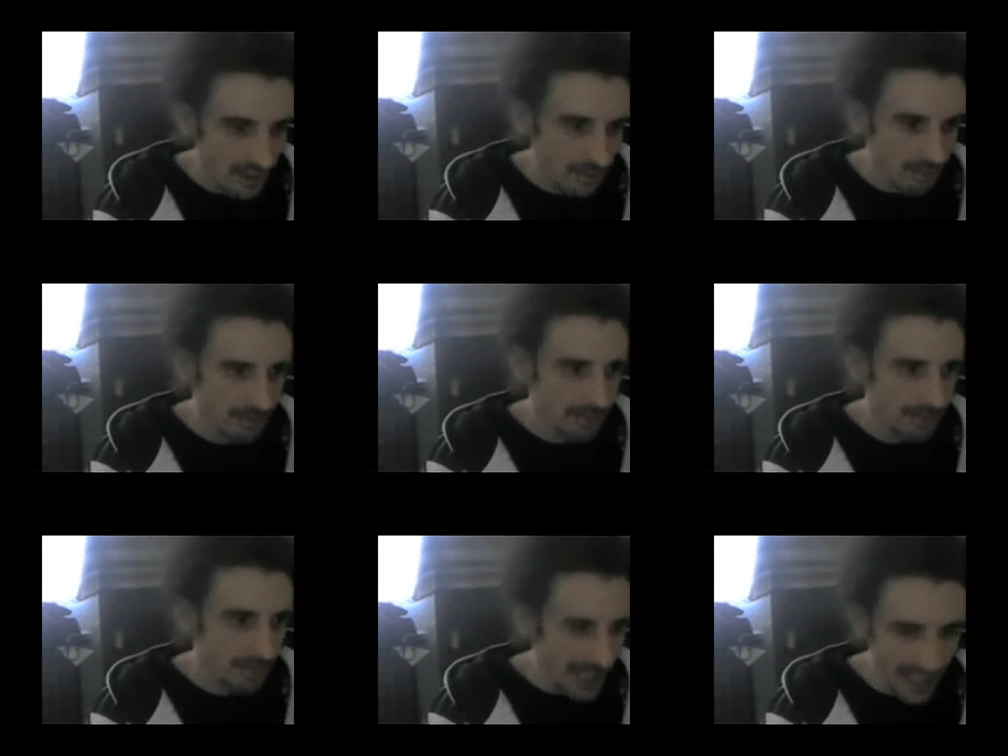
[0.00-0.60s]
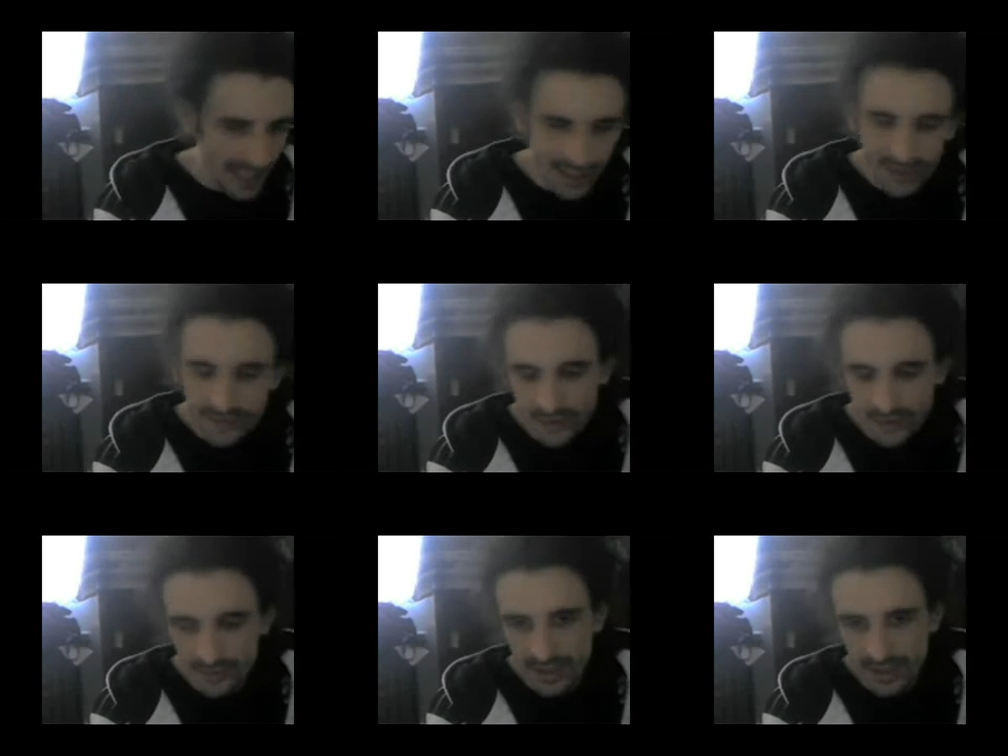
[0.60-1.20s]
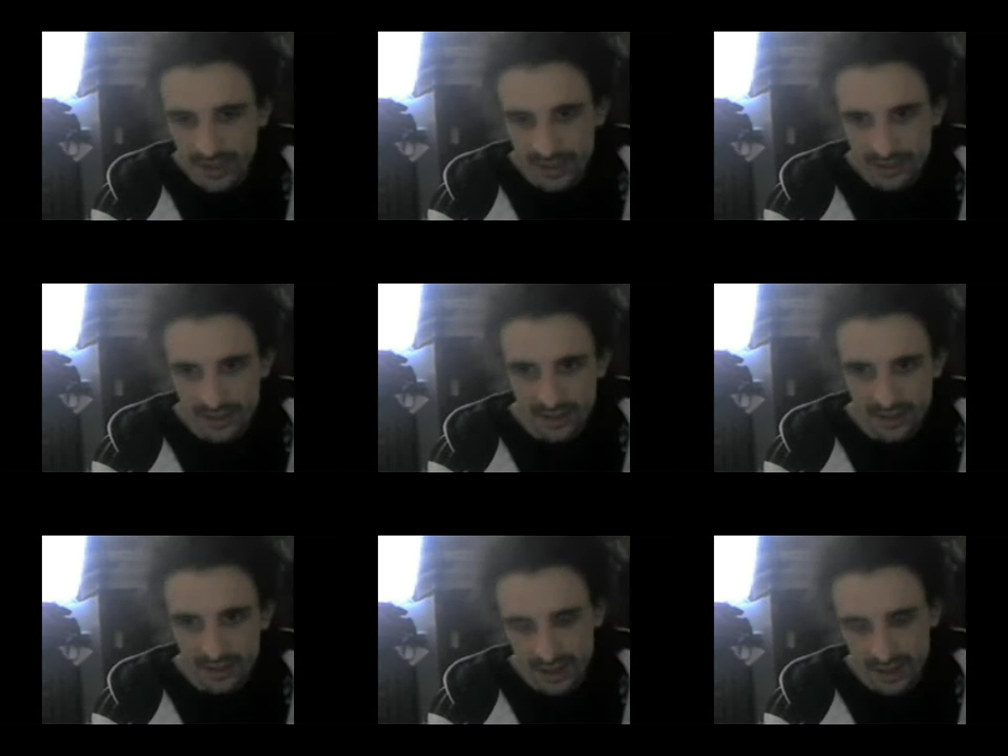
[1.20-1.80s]
black dominated
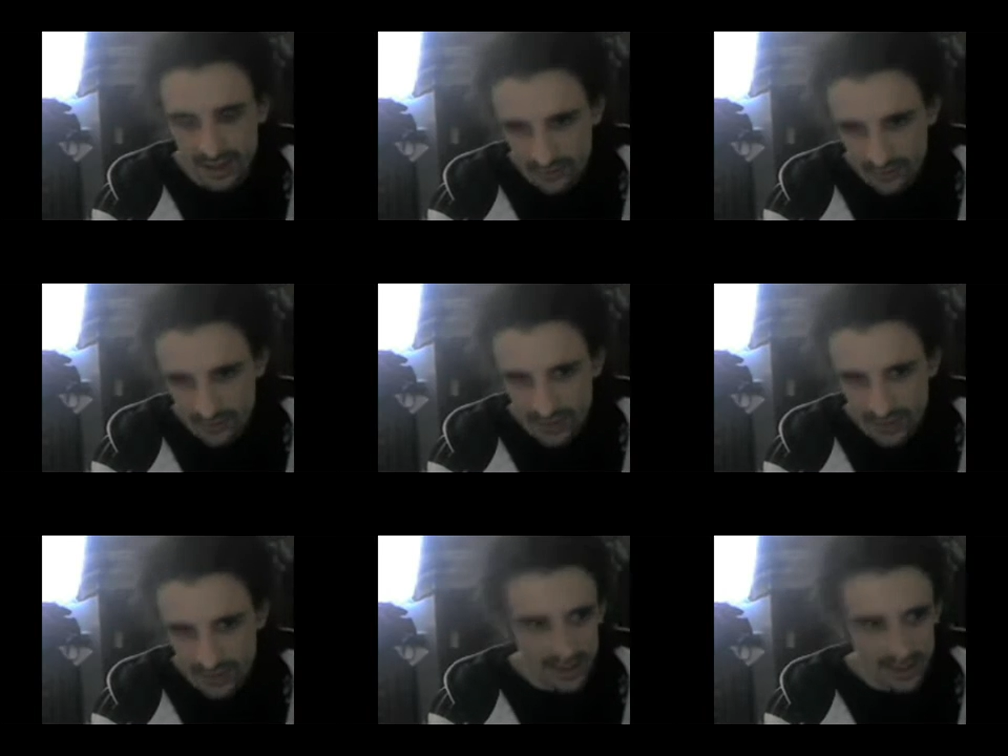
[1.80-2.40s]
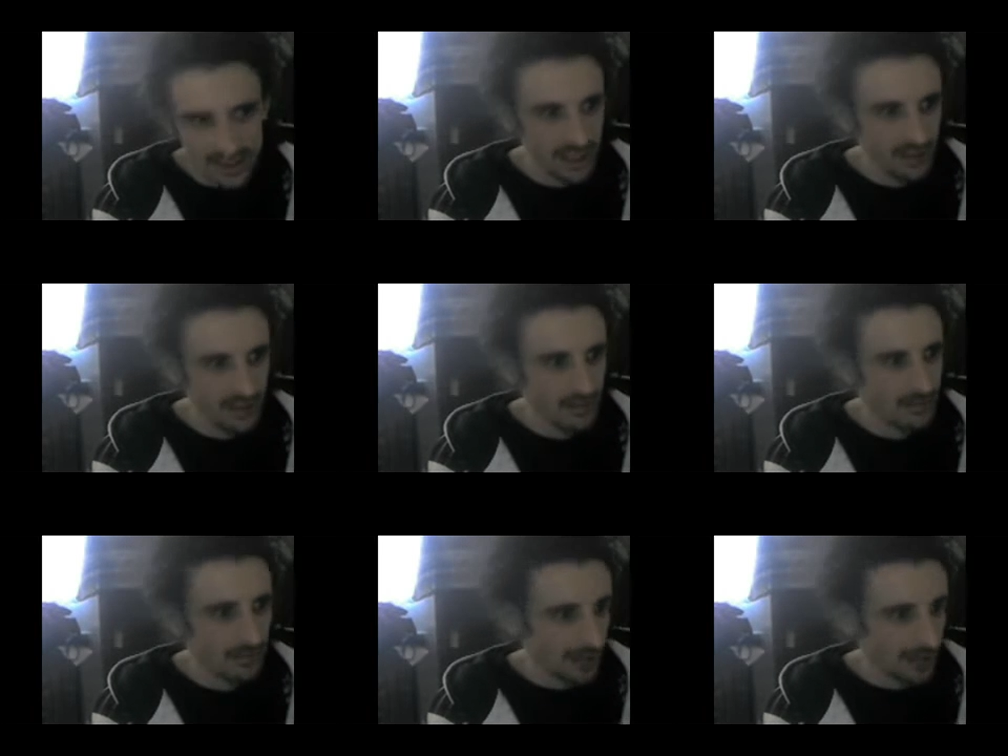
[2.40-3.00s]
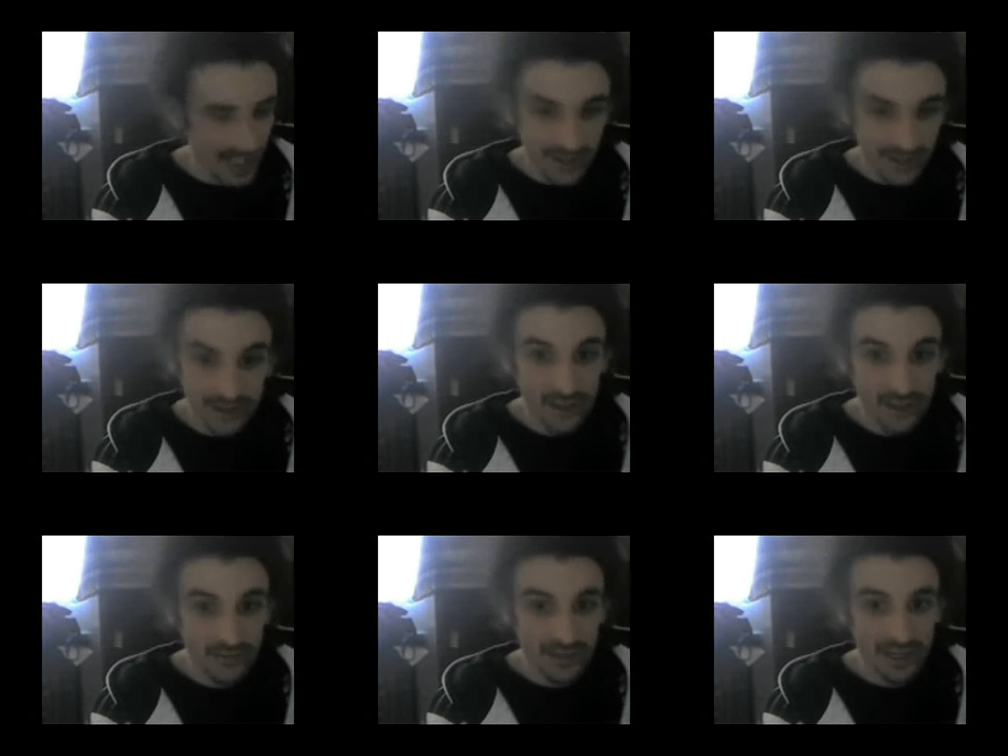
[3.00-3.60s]
countries in black
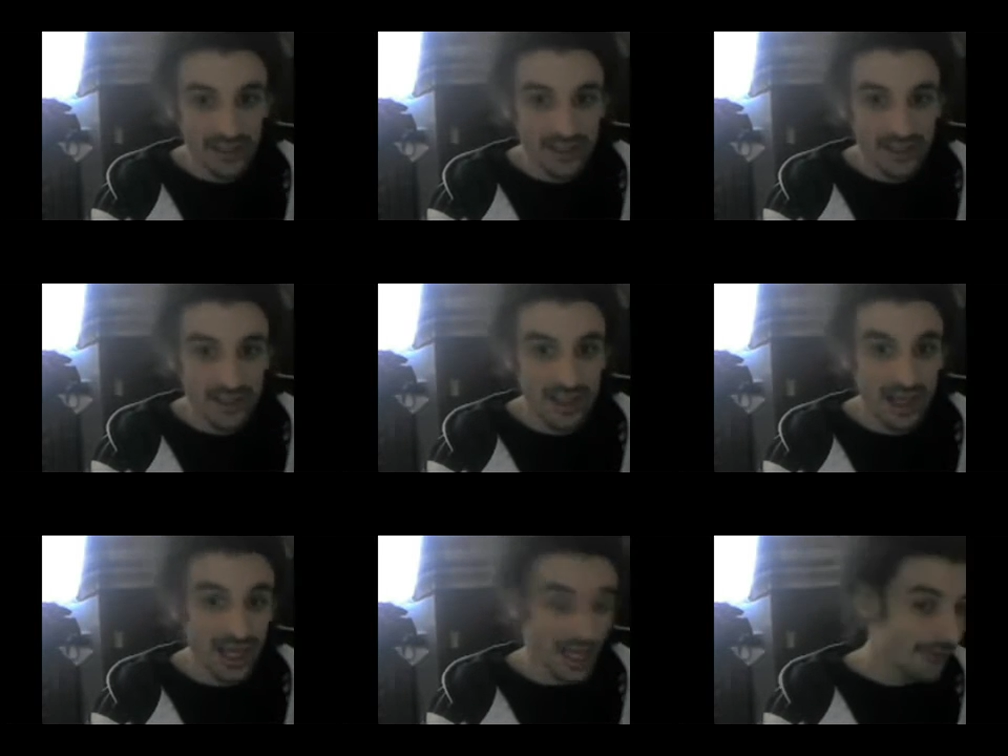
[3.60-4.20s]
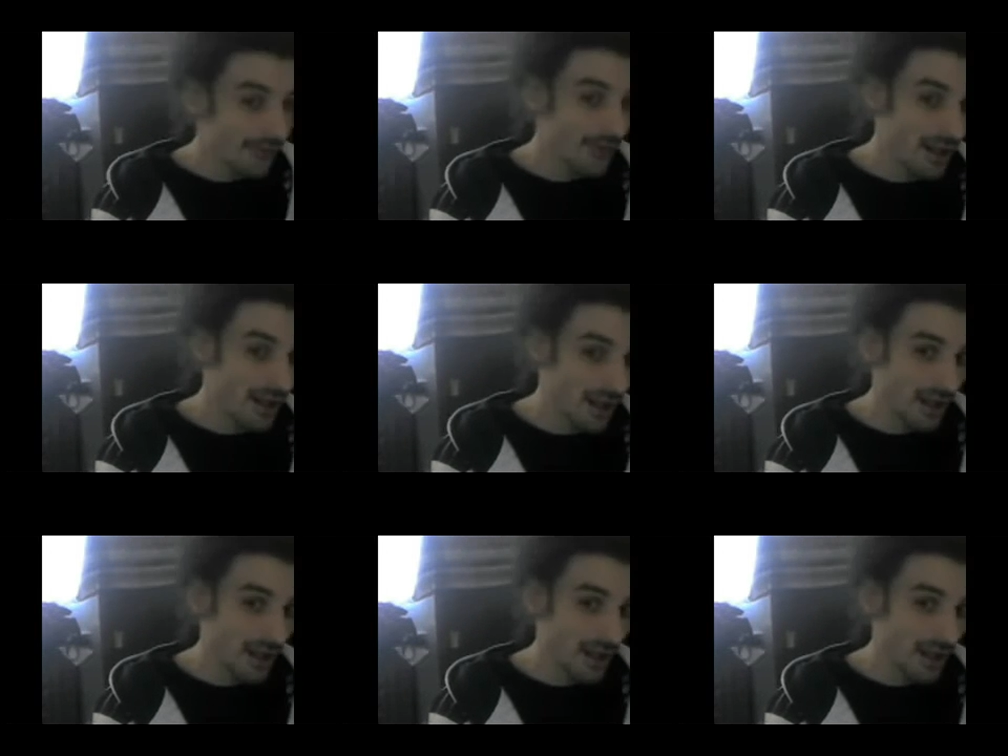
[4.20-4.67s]
dominated Africa